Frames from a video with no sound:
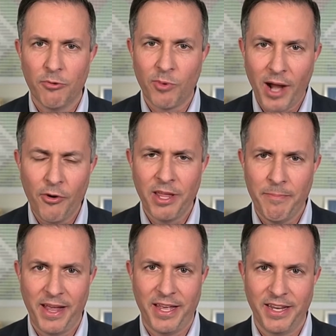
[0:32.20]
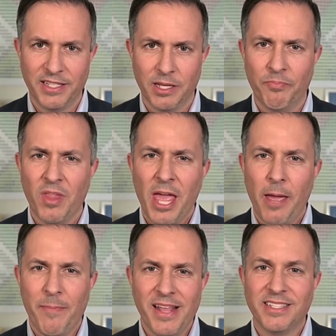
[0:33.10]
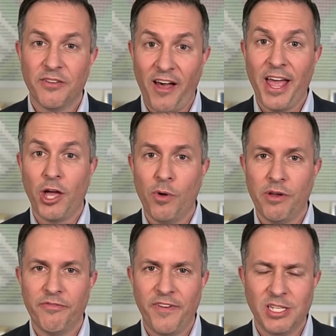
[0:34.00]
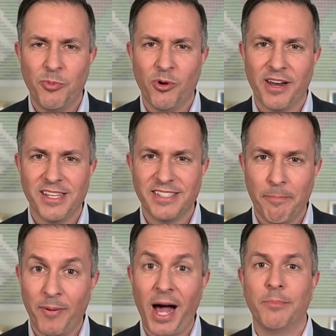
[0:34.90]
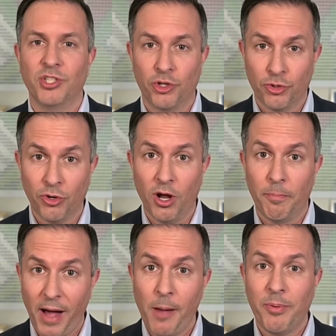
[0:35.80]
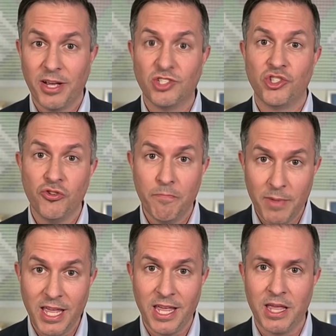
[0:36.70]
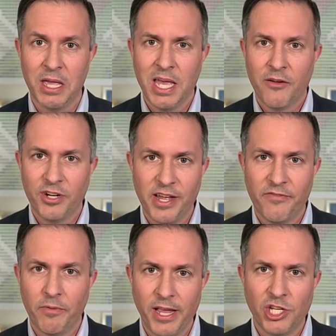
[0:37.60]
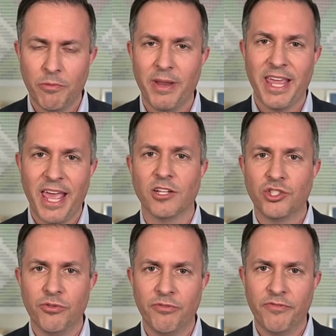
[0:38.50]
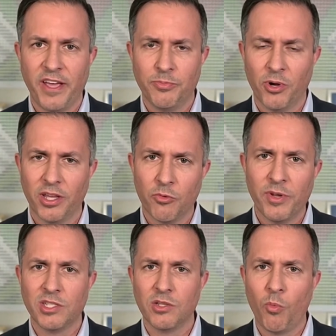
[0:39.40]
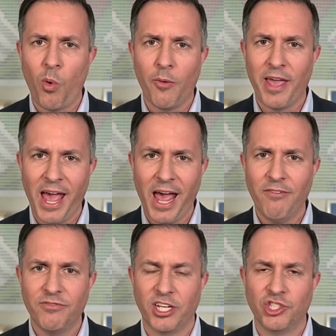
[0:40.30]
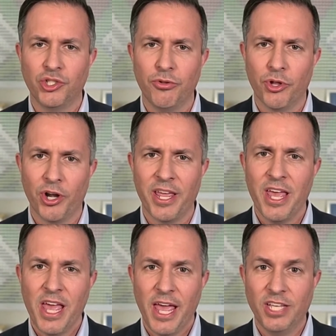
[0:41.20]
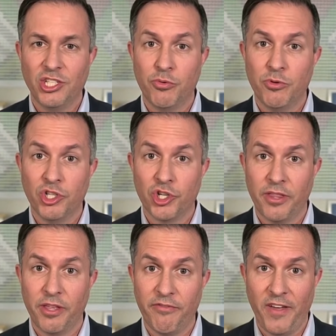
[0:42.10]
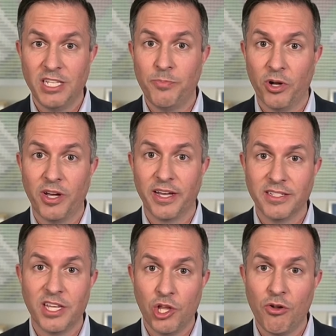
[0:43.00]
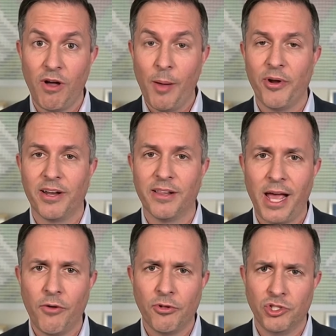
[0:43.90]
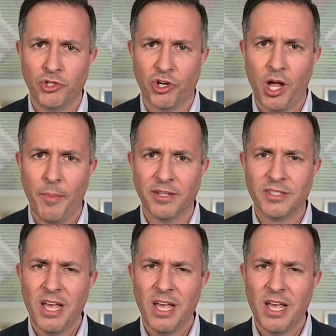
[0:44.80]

routing mechanism. It means that if I go into Facebook and I say Bob's a crook, Bob can sue me for defamation, but he can't sue Facebook. And the reason why we have Section 230 is to ensure that Facebook can continue to operate and allow those user comments.